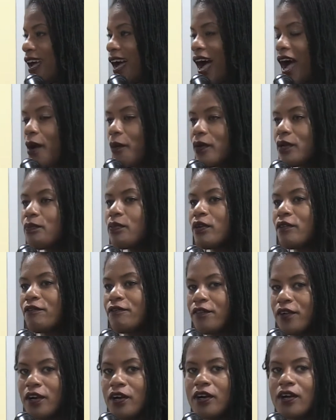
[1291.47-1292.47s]
I would
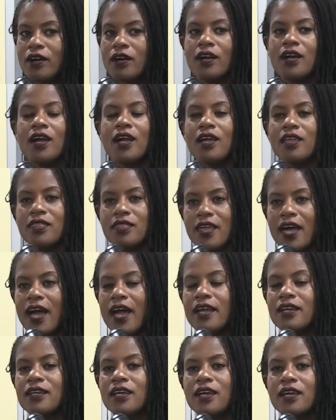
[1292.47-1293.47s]
prefer
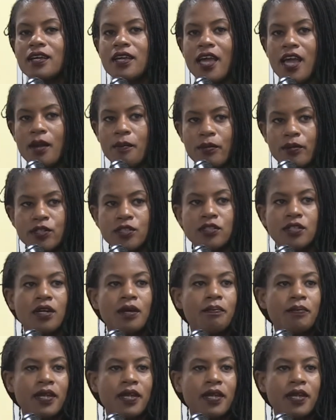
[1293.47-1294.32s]
that Cambridge